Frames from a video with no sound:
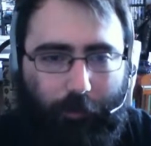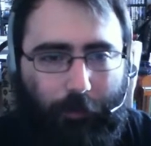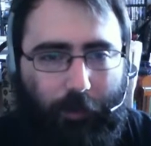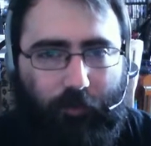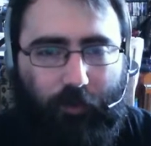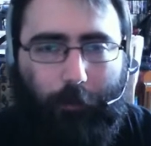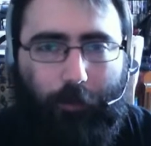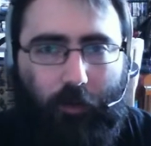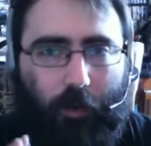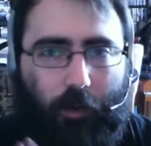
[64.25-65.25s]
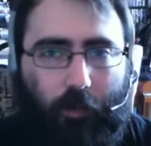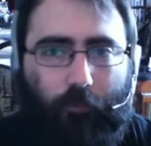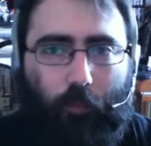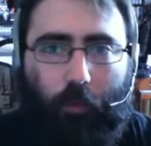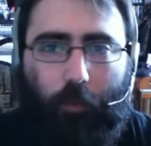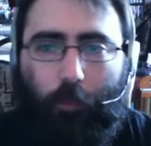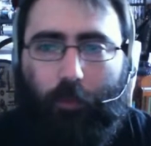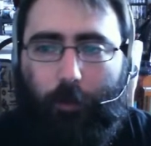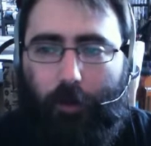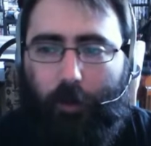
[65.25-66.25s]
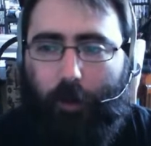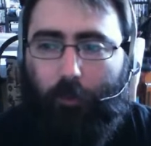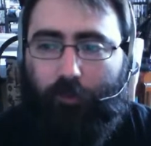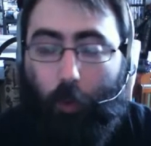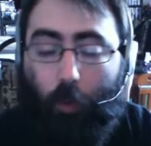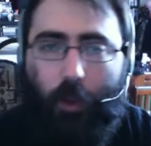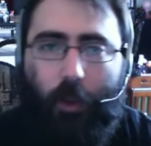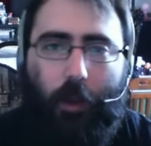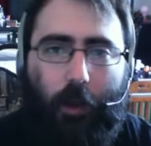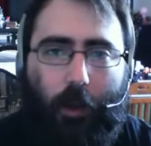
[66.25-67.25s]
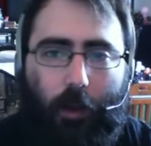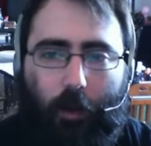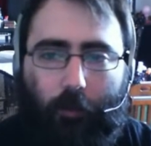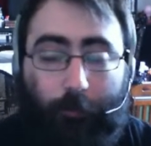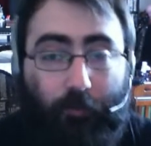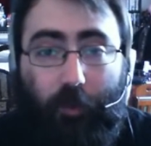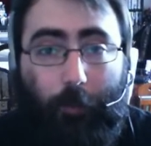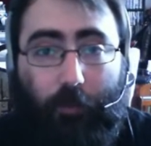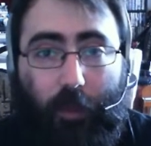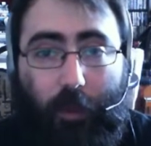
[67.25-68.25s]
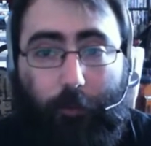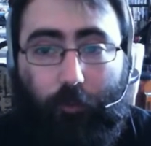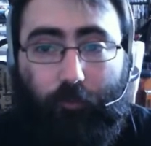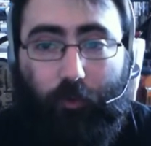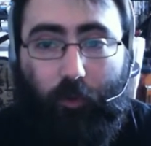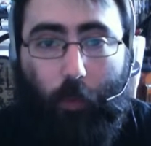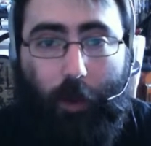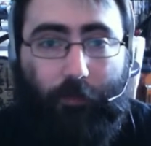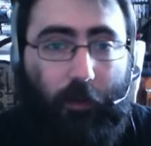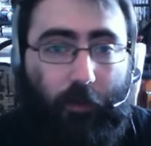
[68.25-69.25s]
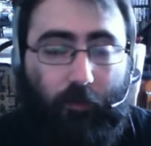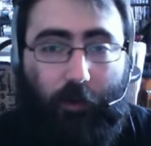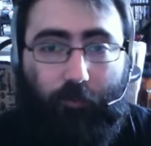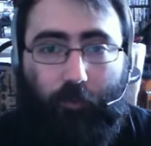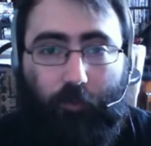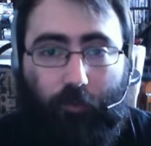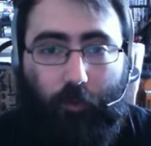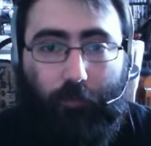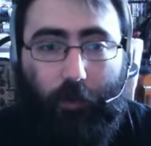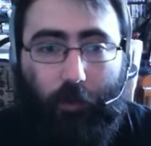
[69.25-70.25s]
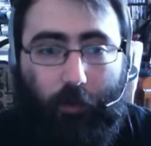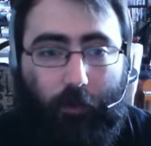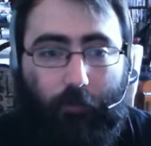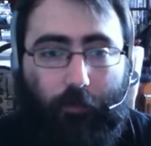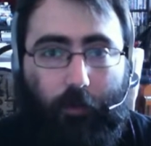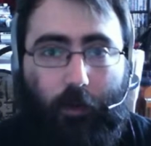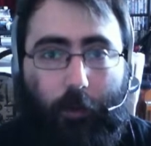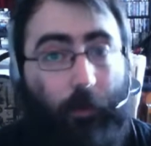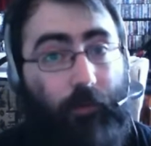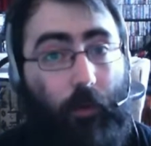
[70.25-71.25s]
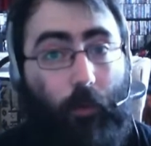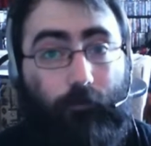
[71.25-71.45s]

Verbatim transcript: page, and I've been talking for more than a minute now. So uh, let me just hop into the game, and I'll show you why I think it's actually deserving of uh, a preview.